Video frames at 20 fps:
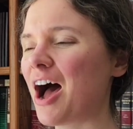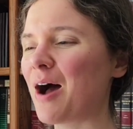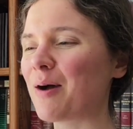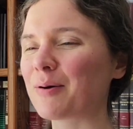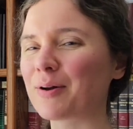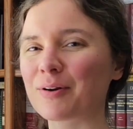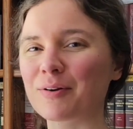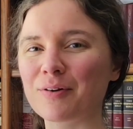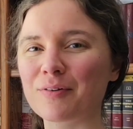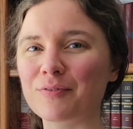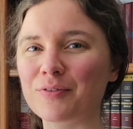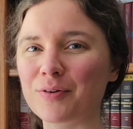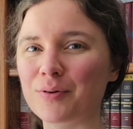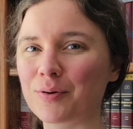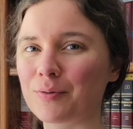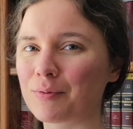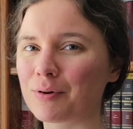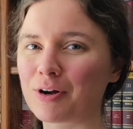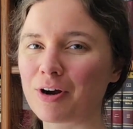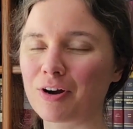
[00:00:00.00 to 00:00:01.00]
I'm going to review
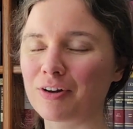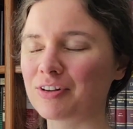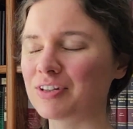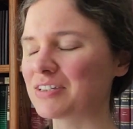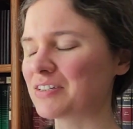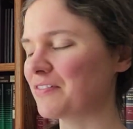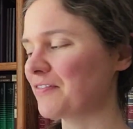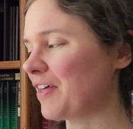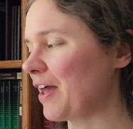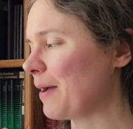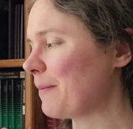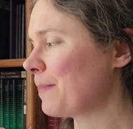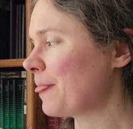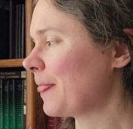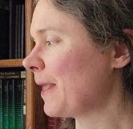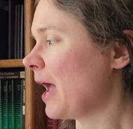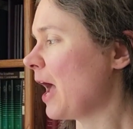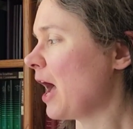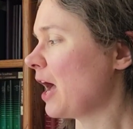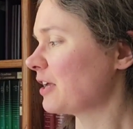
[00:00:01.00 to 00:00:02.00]
it regardless of that.
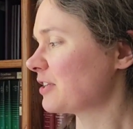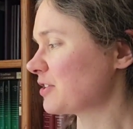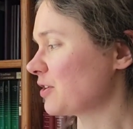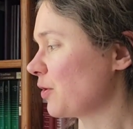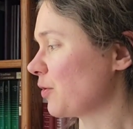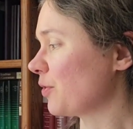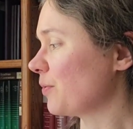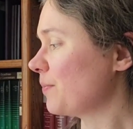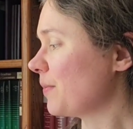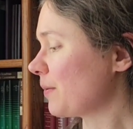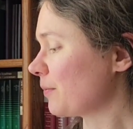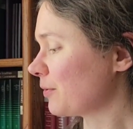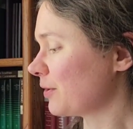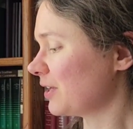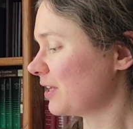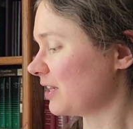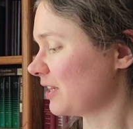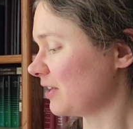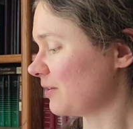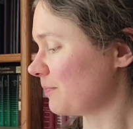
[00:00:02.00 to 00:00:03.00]
So, The
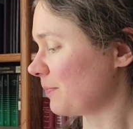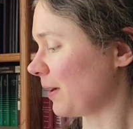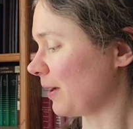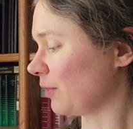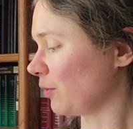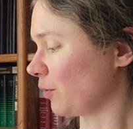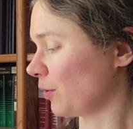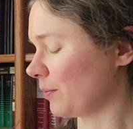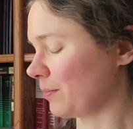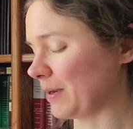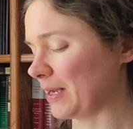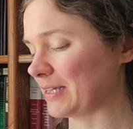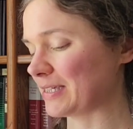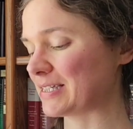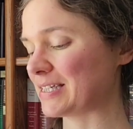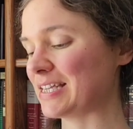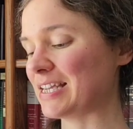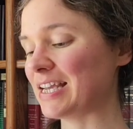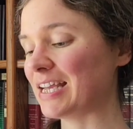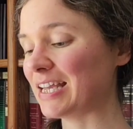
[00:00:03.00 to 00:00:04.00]
Memory Thief by Lauren
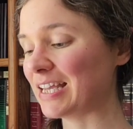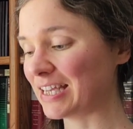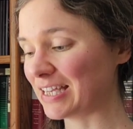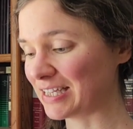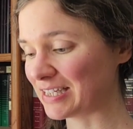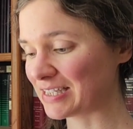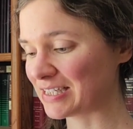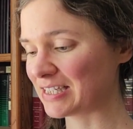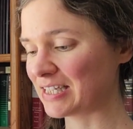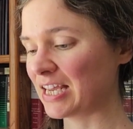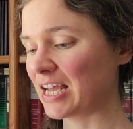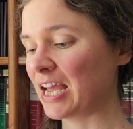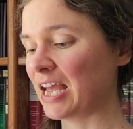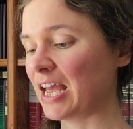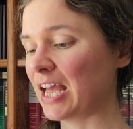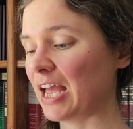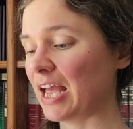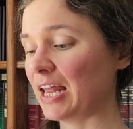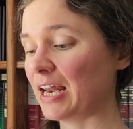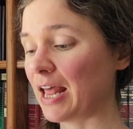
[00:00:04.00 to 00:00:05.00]
Mansy is
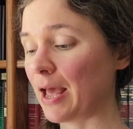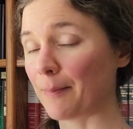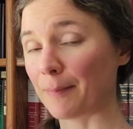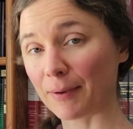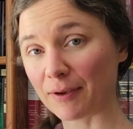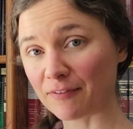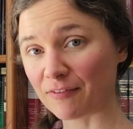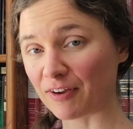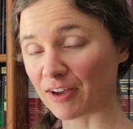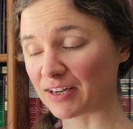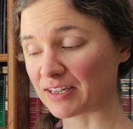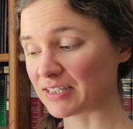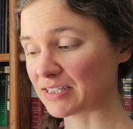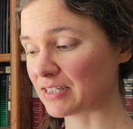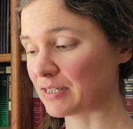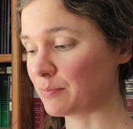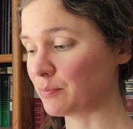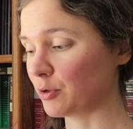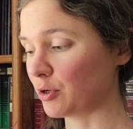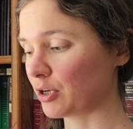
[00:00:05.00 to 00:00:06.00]
an epic
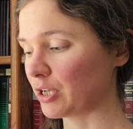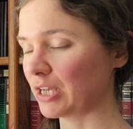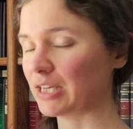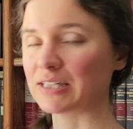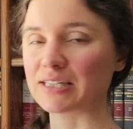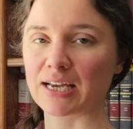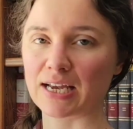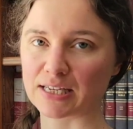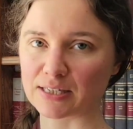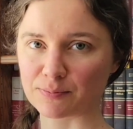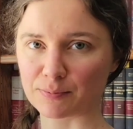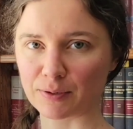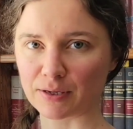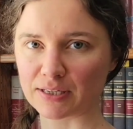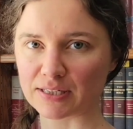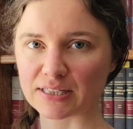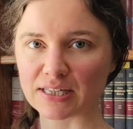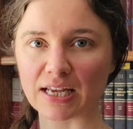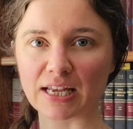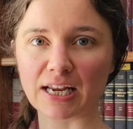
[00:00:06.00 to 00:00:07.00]
fantasy book. It takes
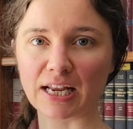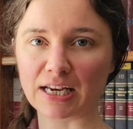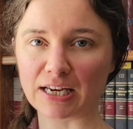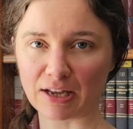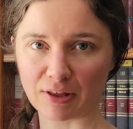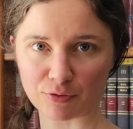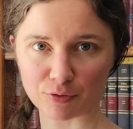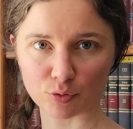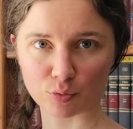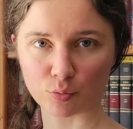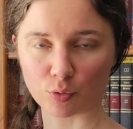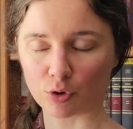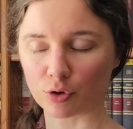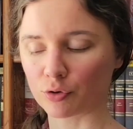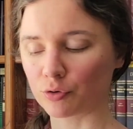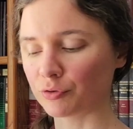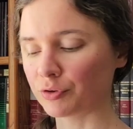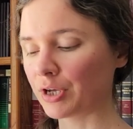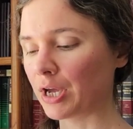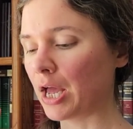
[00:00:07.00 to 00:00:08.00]
place in another
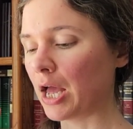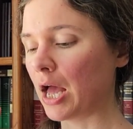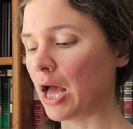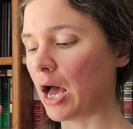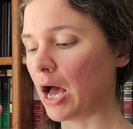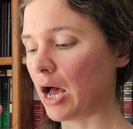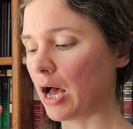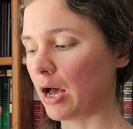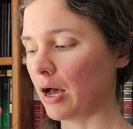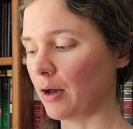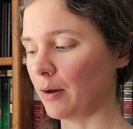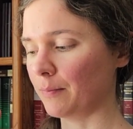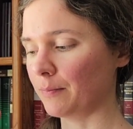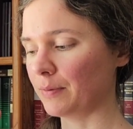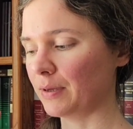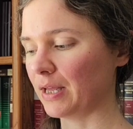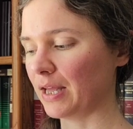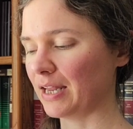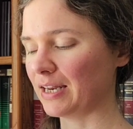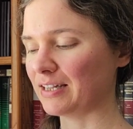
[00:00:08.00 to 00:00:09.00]
world,
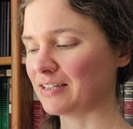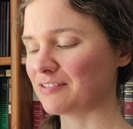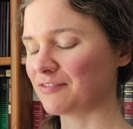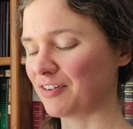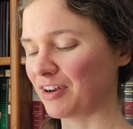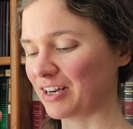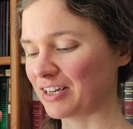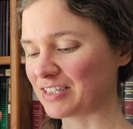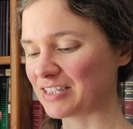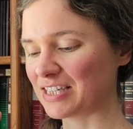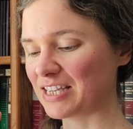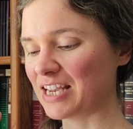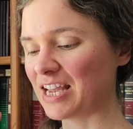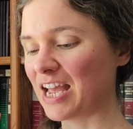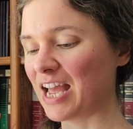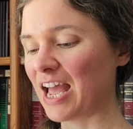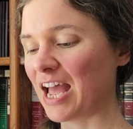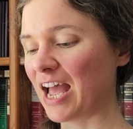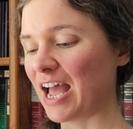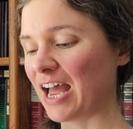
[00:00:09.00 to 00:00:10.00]
um, and it's fantasy,
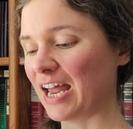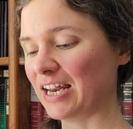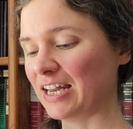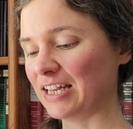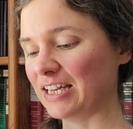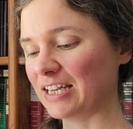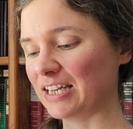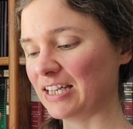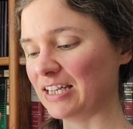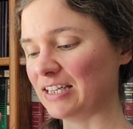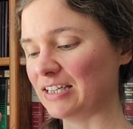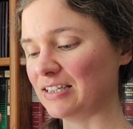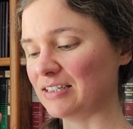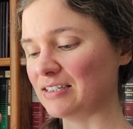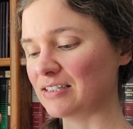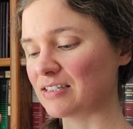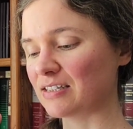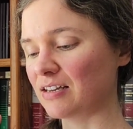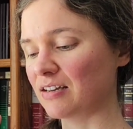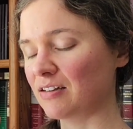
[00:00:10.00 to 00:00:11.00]
and it
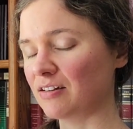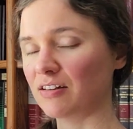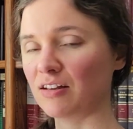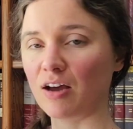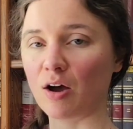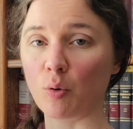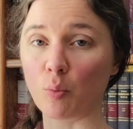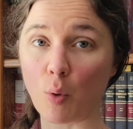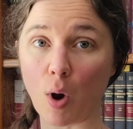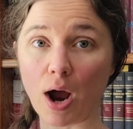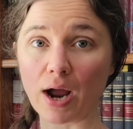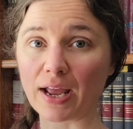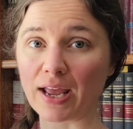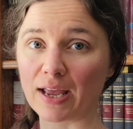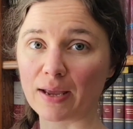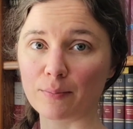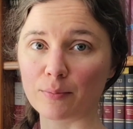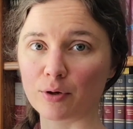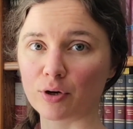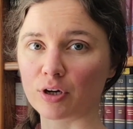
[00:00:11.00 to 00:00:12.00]
is a
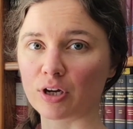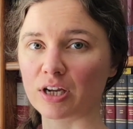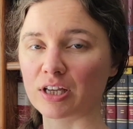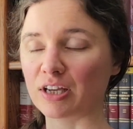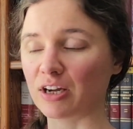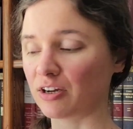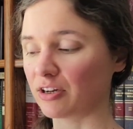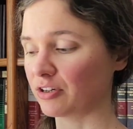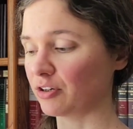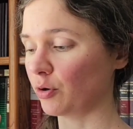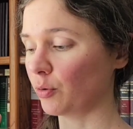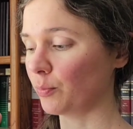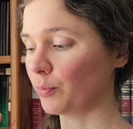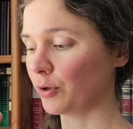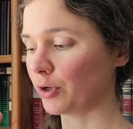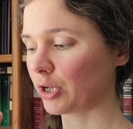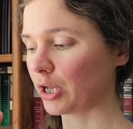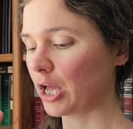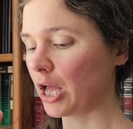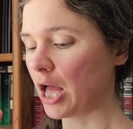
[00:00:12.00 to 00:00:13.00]
YA book, a young adult
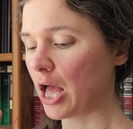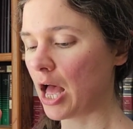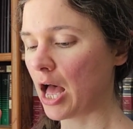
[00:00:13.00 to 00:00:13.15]
book.